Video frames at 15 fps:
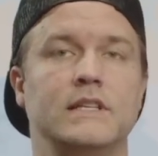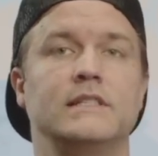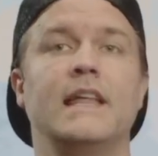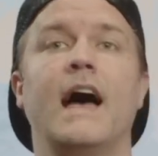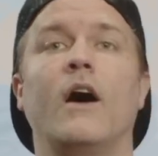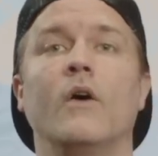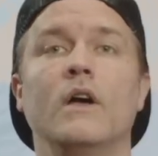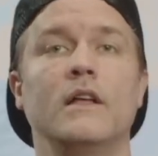
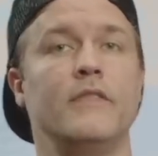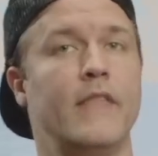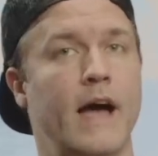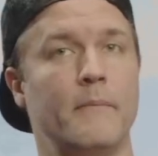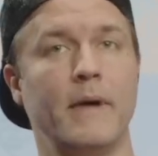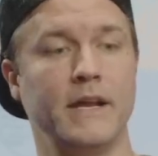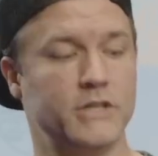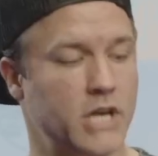Now, that
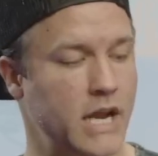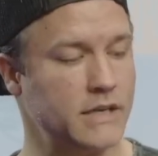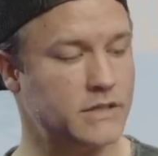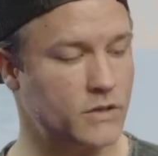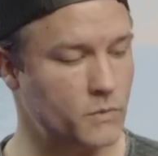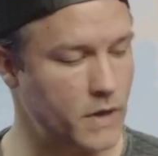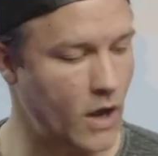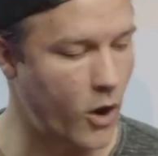might change as
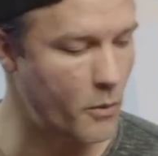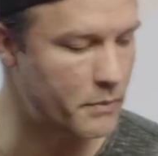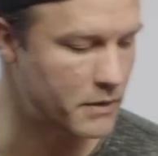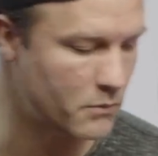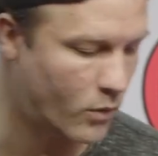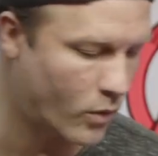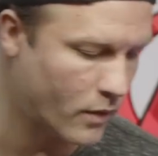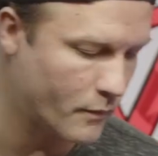we open
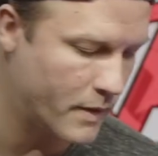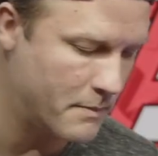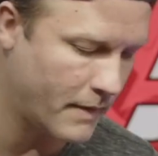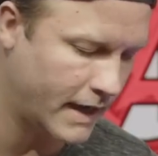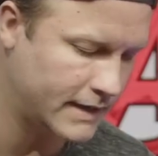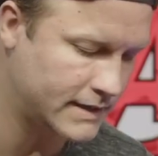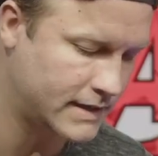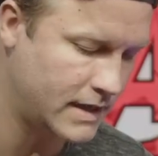more. We
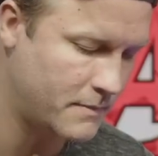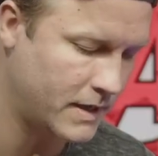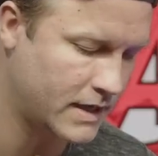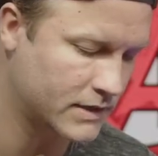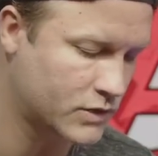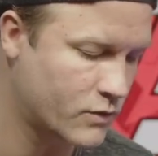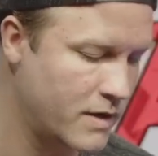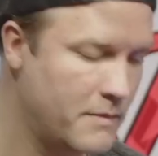might see, because
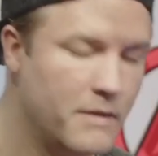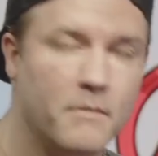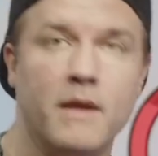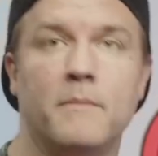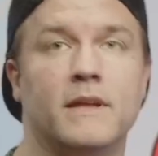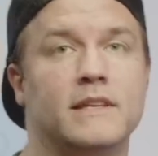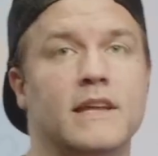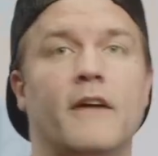Screaming
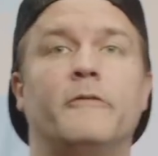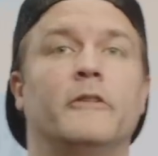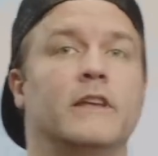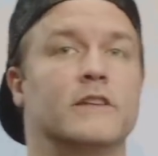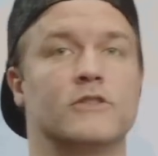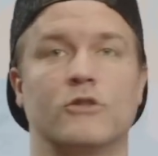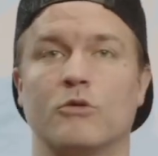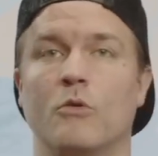Mimi definitely
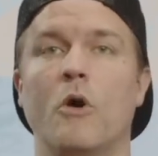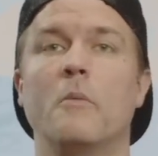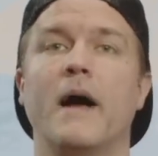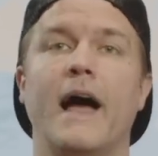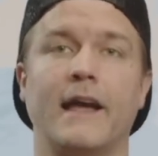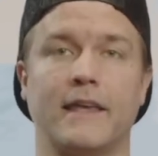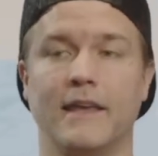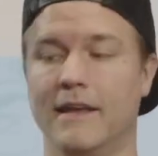is a
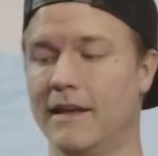throwback.